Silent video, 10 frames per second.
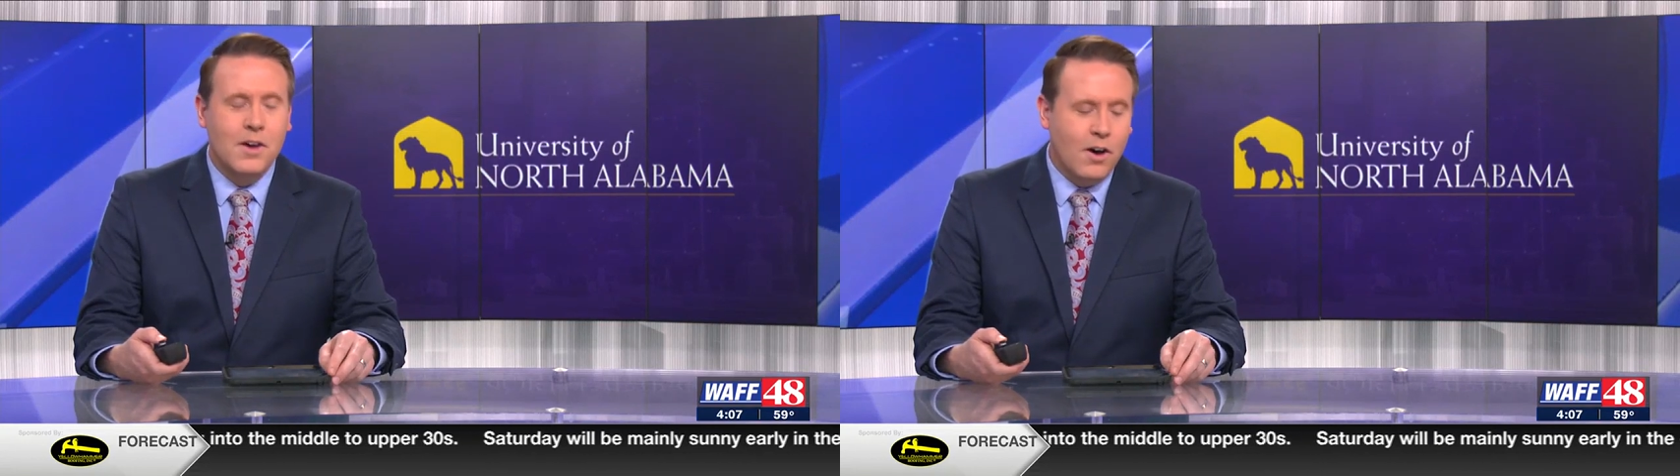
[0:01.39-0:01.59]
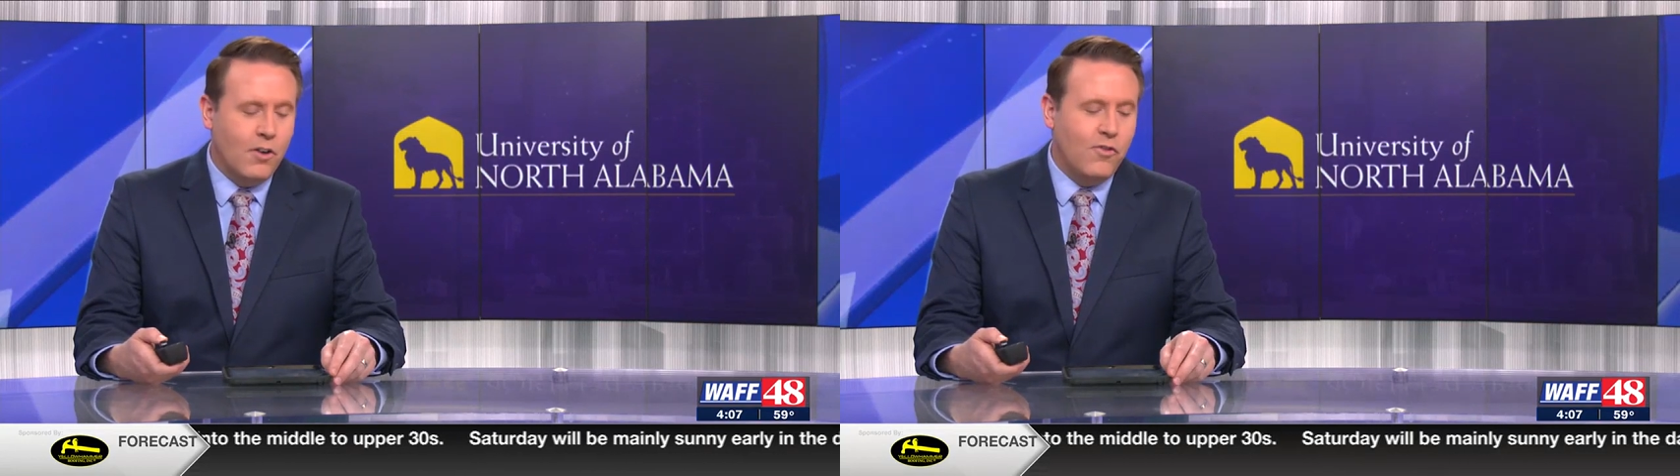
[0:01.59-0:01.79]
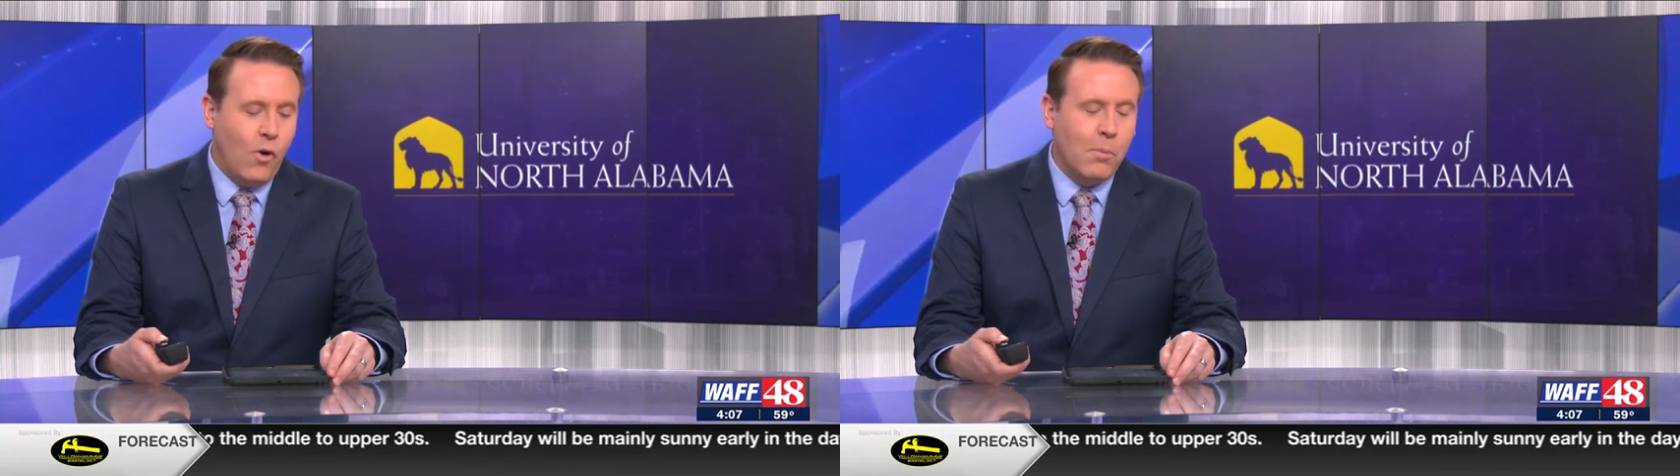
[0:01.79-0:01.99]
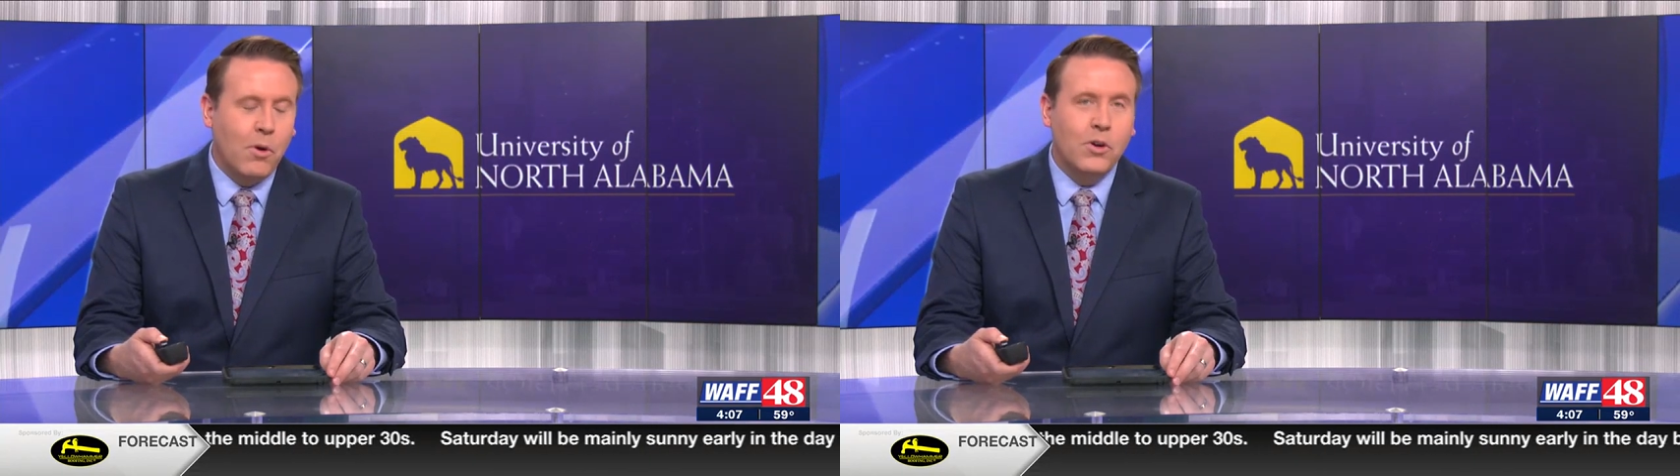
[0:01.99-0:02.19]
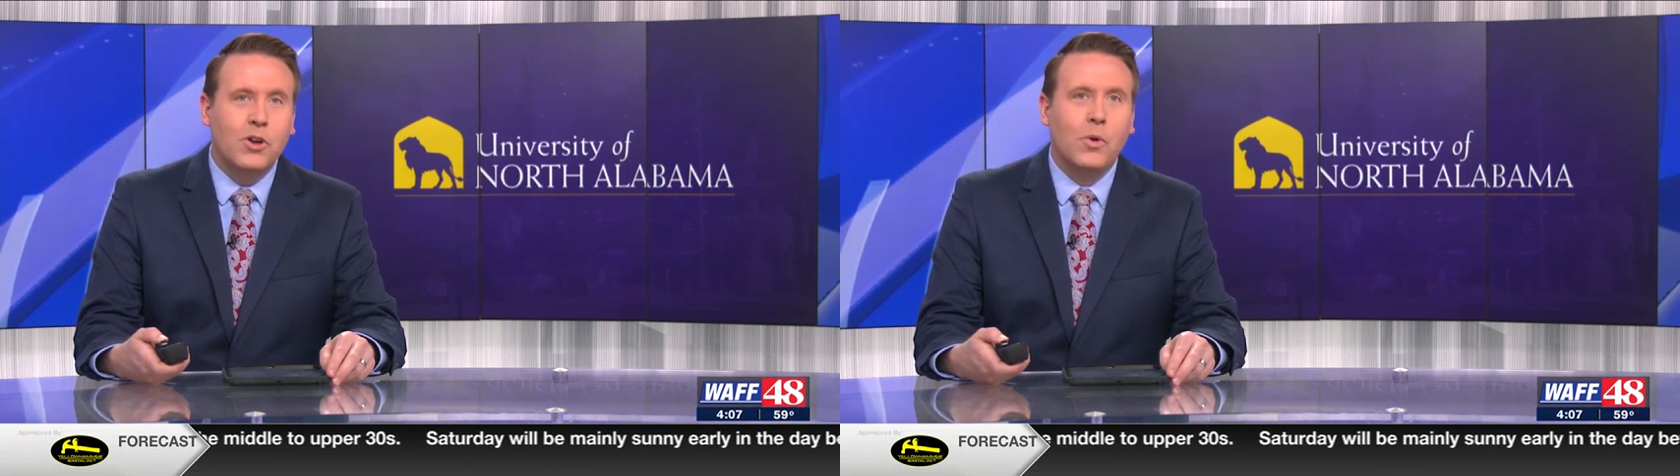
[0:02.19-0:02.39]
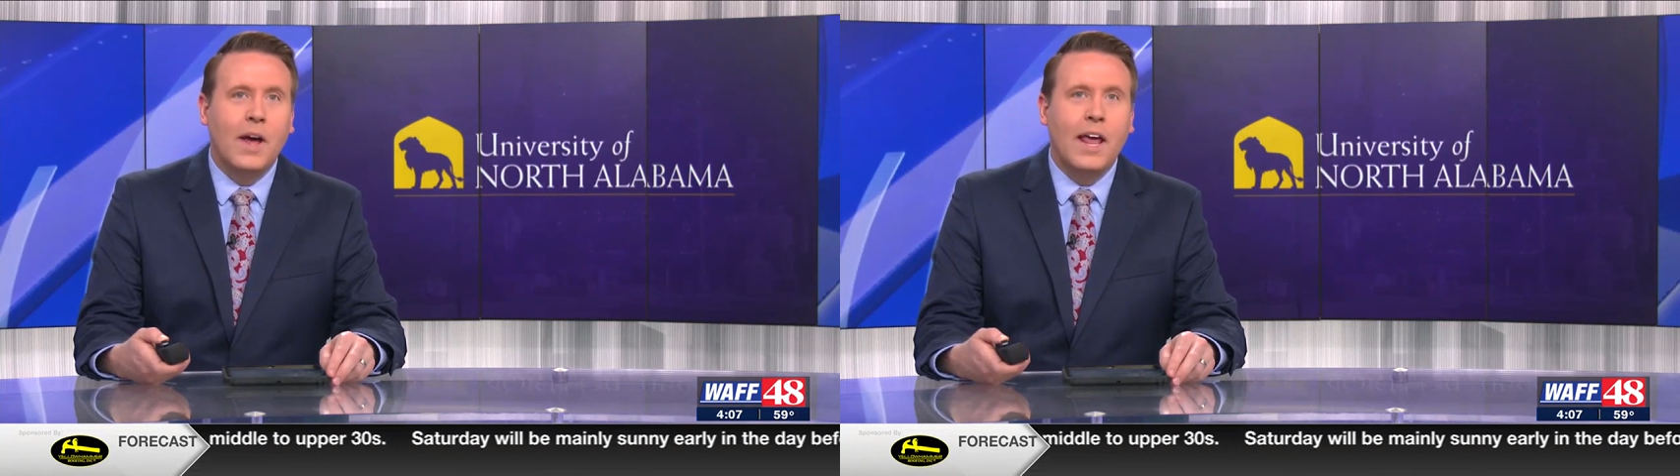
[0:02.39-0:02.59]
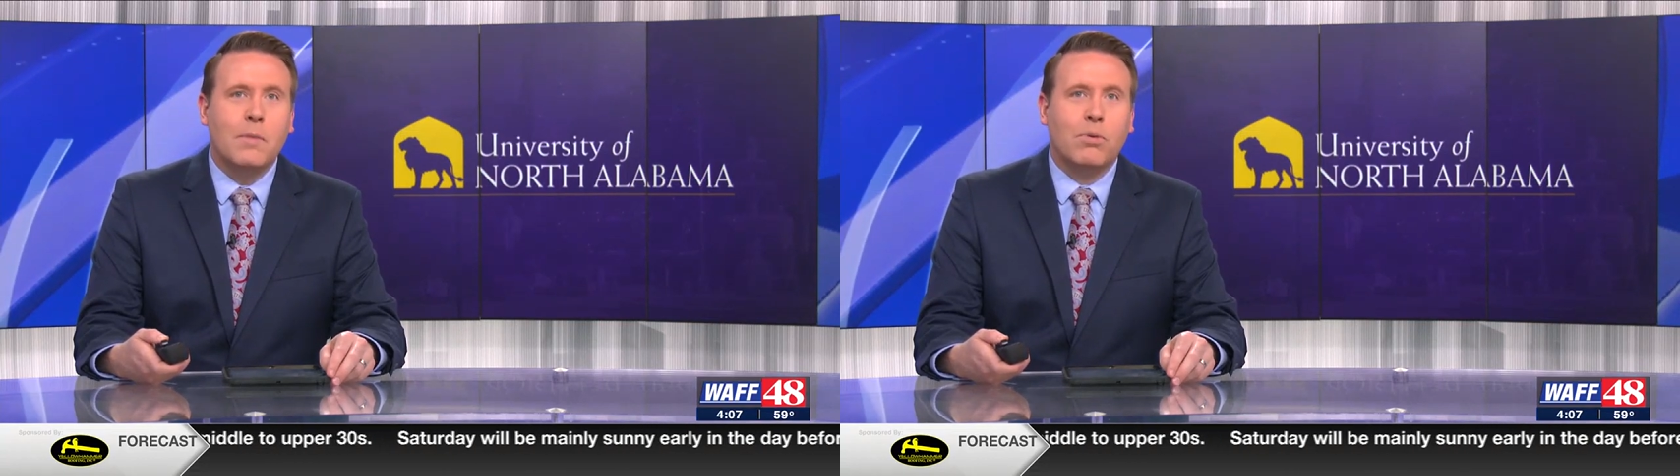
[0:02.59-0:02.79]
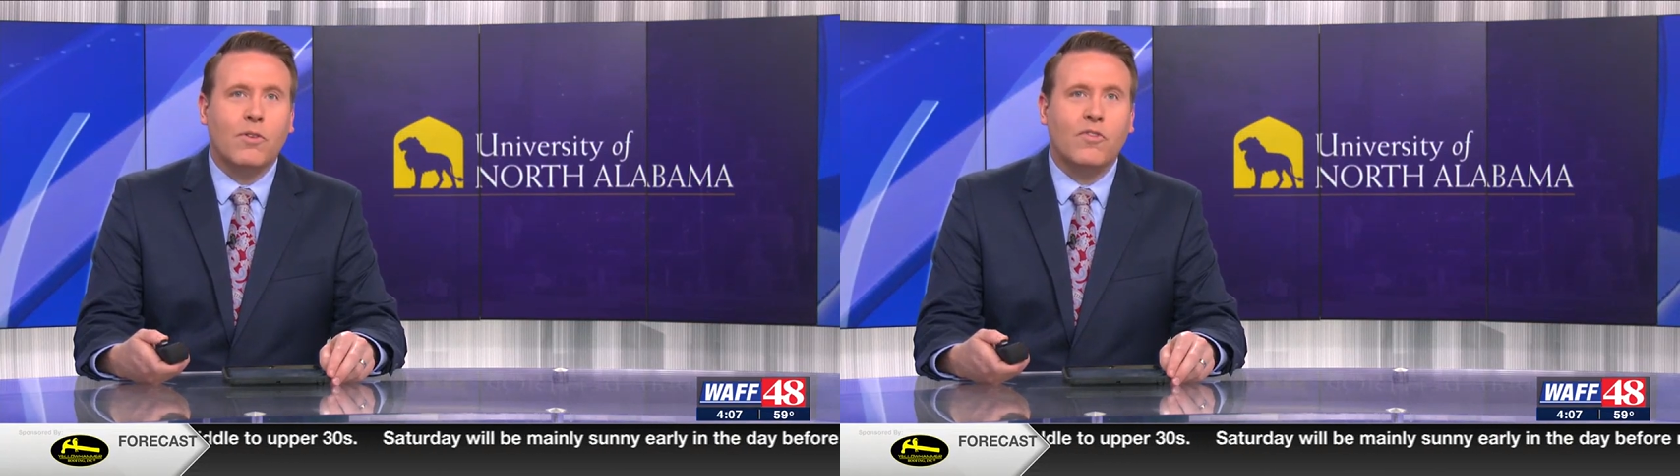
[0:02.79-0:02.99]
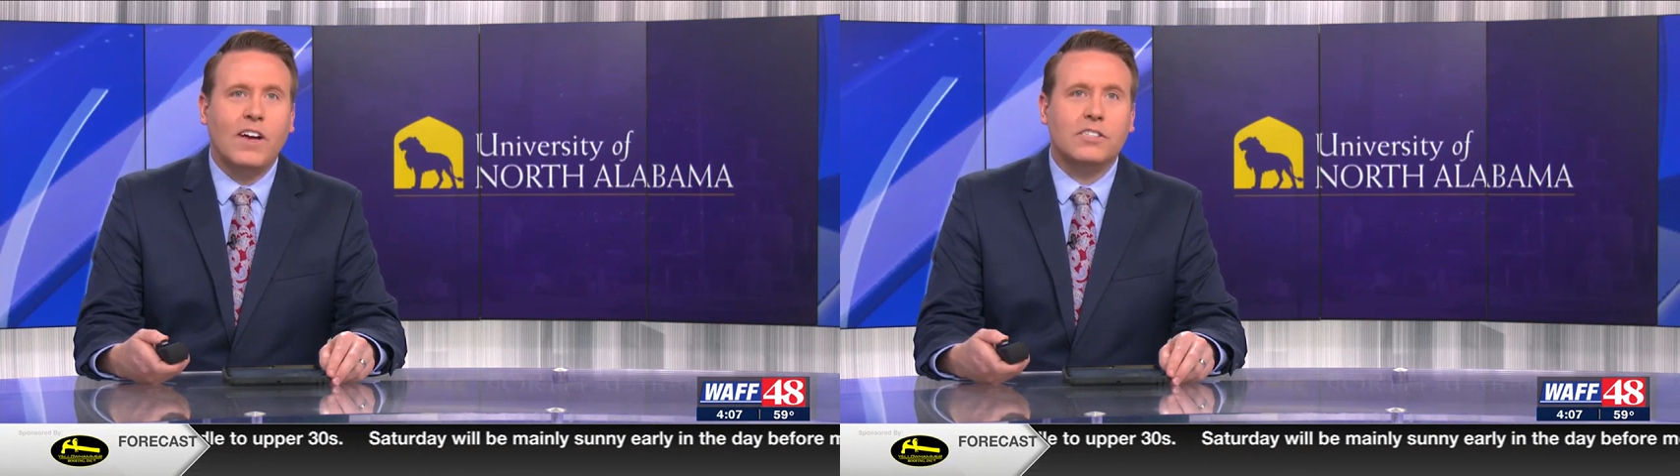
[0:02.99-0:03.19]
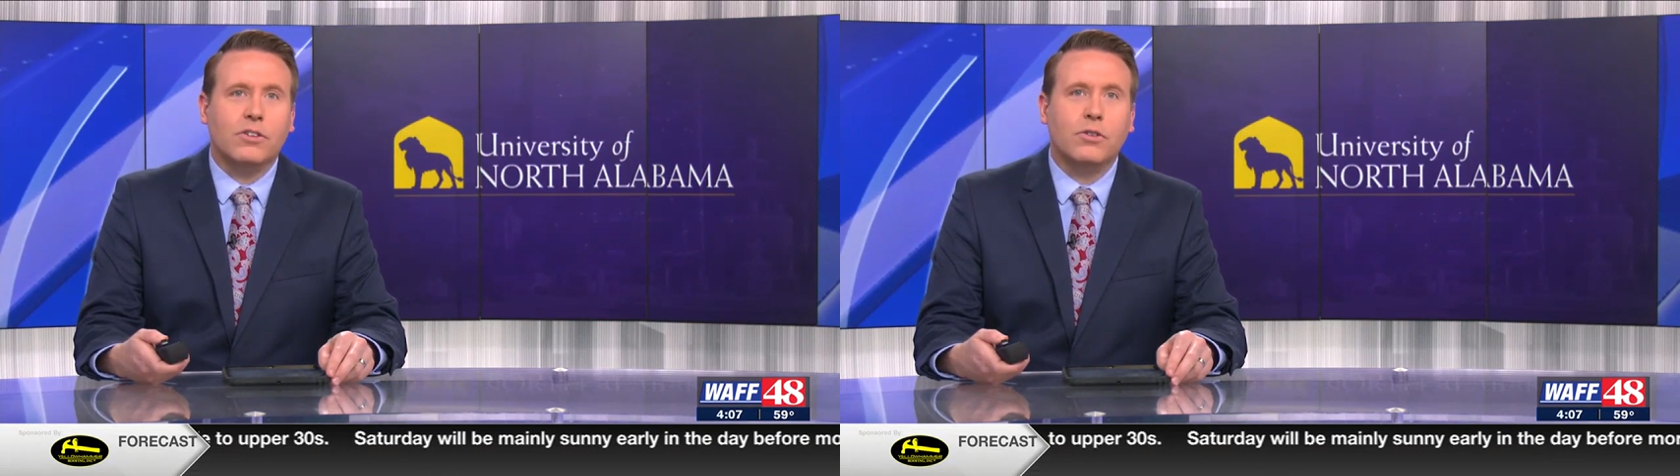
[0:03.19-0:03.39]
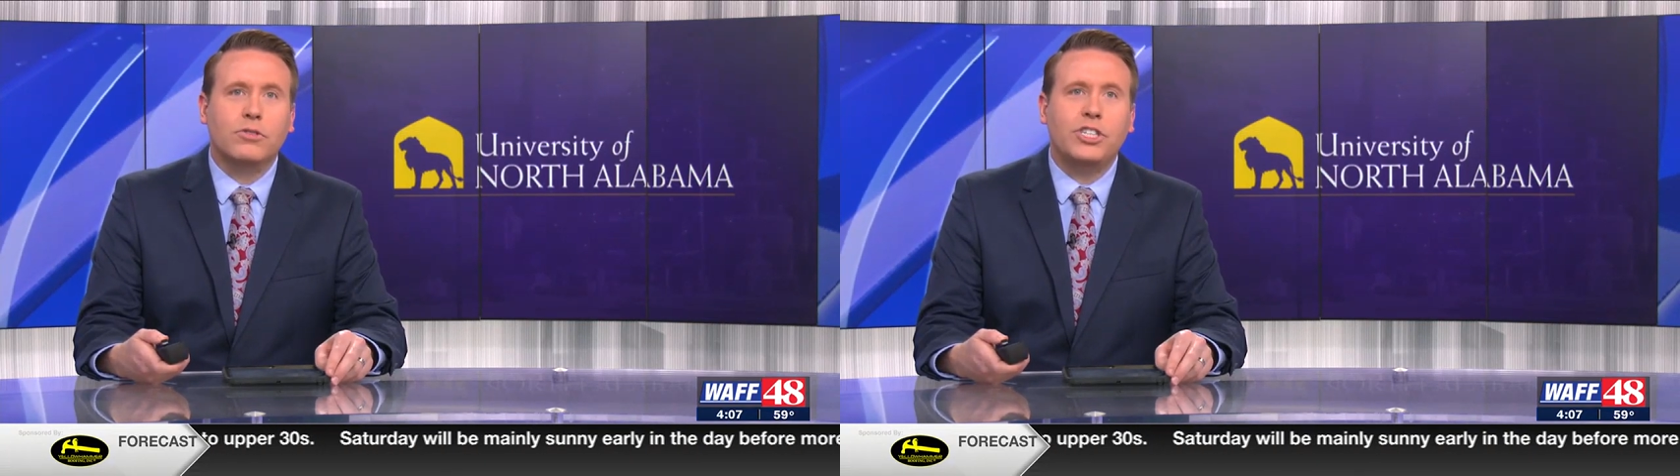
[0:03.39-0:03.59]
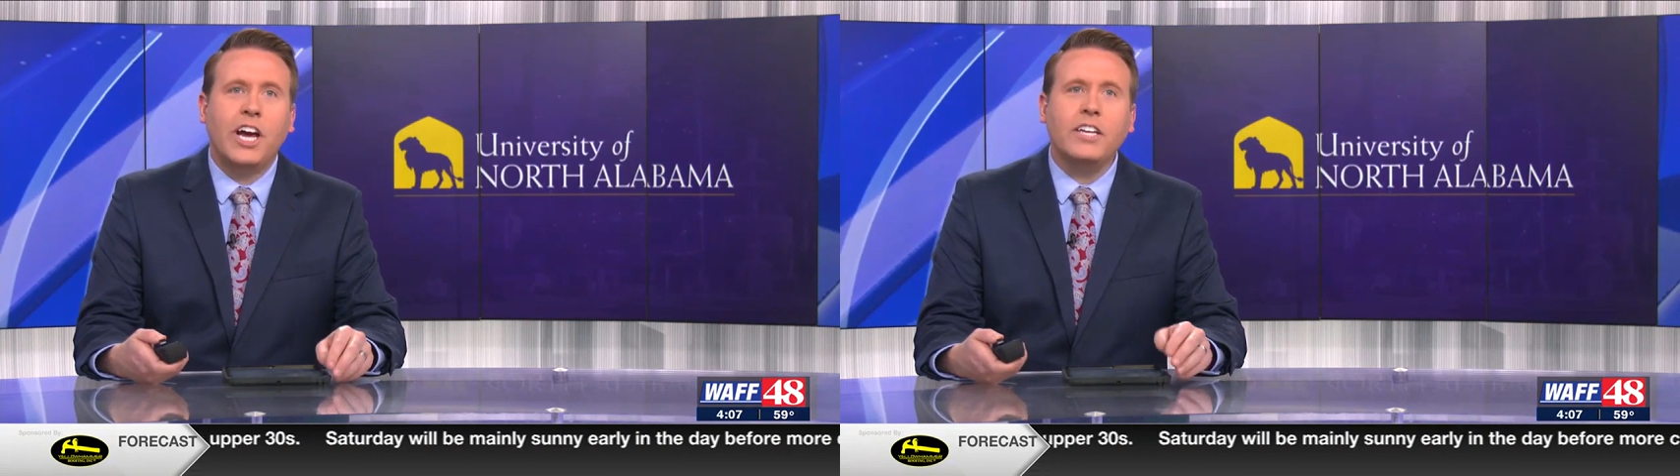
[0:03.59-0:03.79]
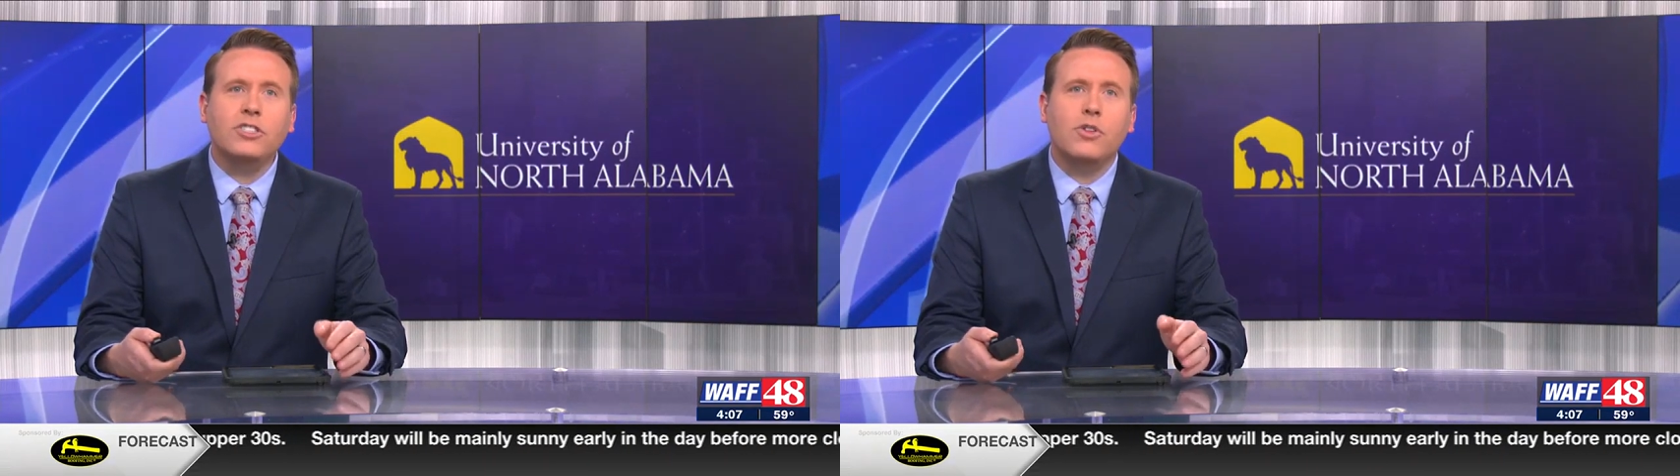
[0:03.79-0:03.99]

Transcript: A former UNA professor who changed